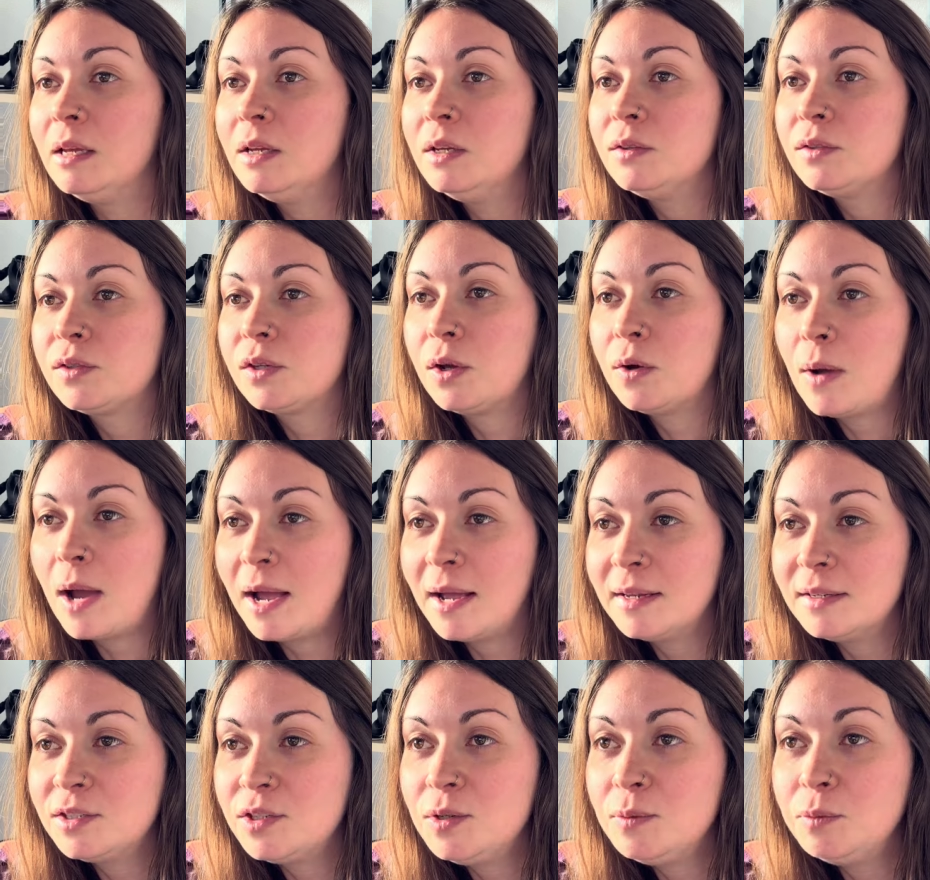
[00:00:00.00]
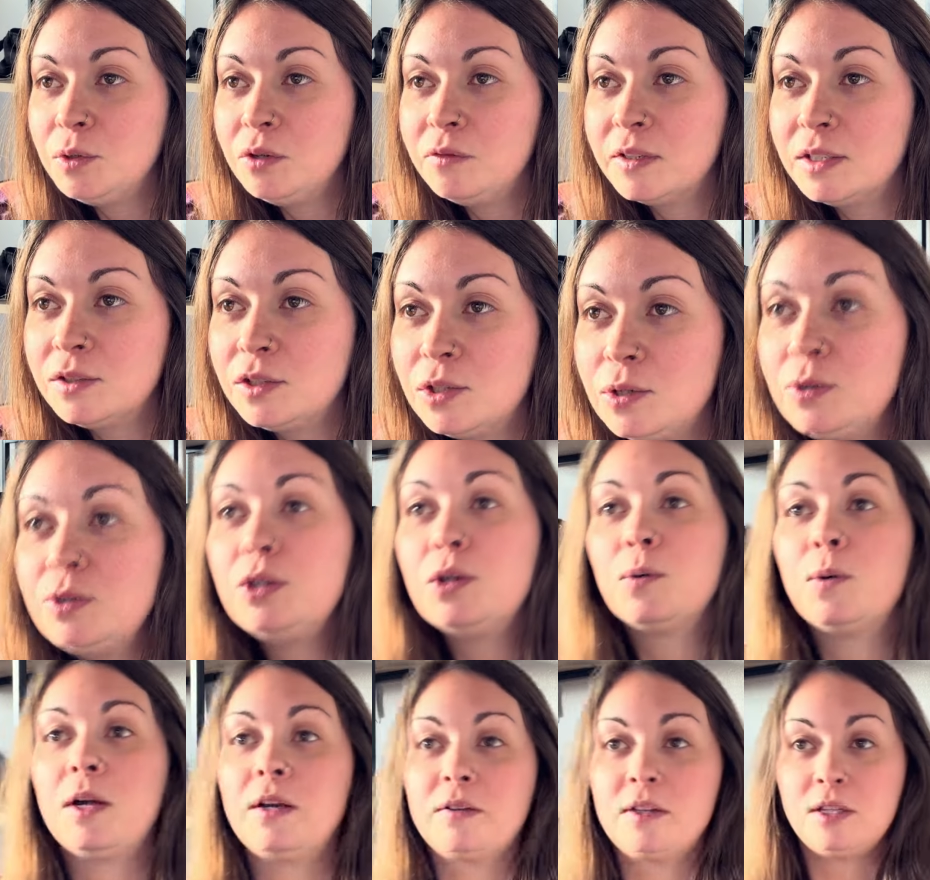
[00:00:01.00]
So as you move into your
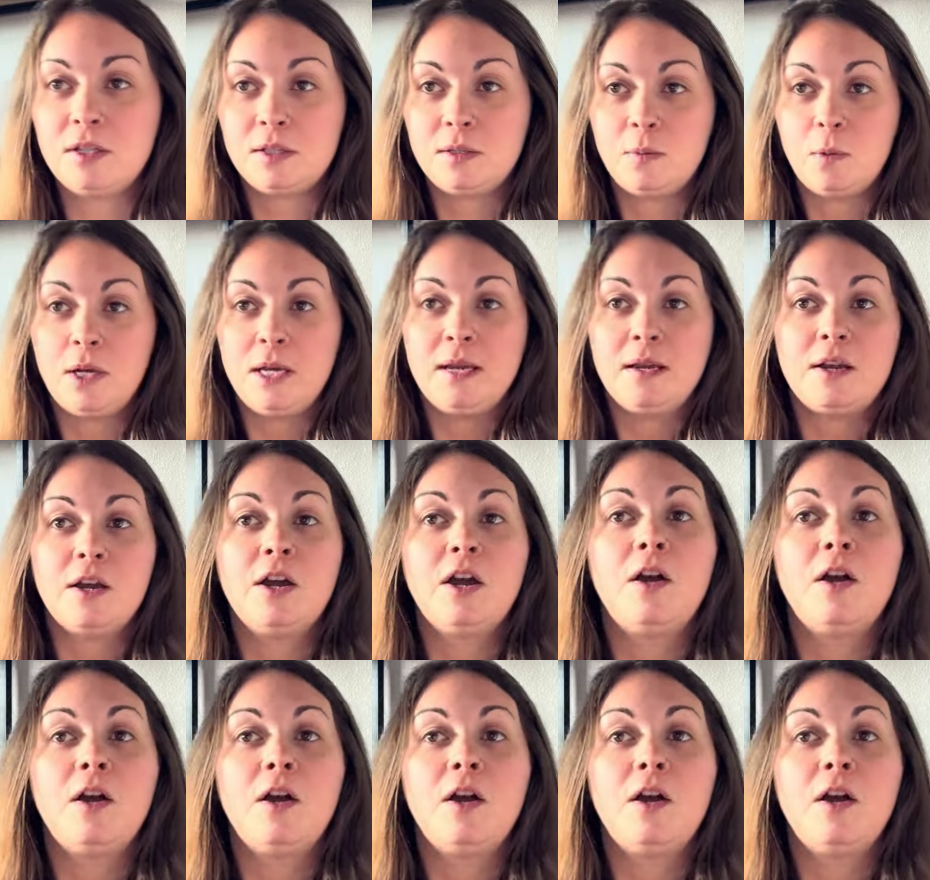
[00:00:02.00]
work this week,